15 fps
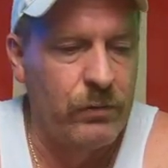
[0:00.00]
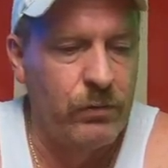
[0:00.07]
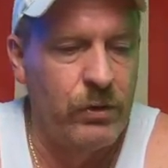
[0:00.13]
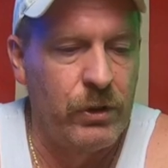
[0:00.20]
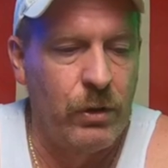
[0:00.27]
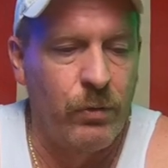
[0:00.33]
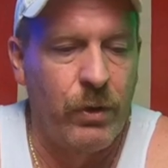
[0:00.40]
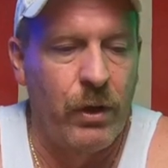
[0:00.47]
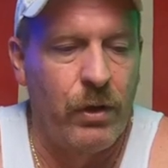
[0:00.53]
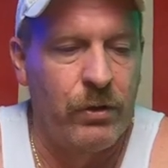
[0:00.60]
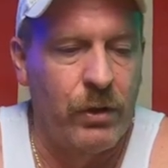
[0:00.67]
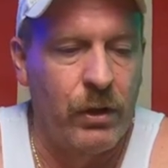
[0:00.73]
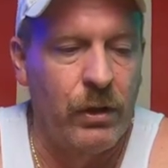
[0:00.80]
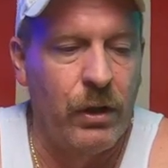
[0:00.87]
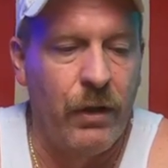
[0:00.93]
when you're wearing
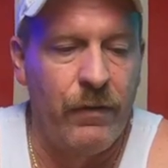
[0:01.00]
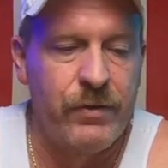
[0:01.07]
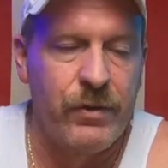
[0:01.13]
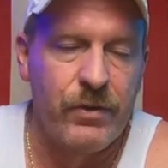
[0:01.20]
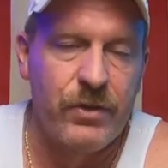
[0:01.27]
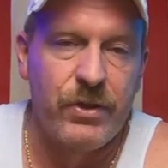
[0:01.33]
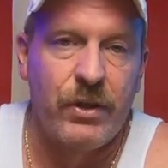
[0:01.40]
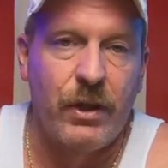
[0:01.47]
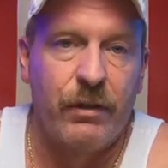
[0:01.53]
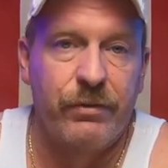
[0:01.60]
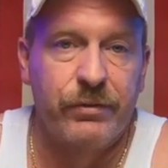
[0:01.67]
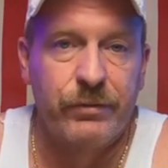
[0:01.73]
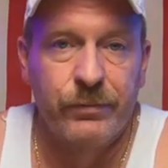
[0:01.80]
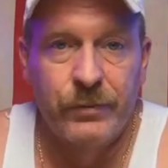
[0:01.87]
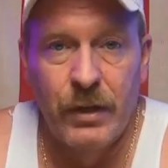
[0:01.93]
the gloves and
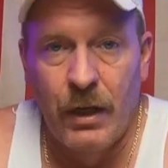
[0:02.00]
stuff.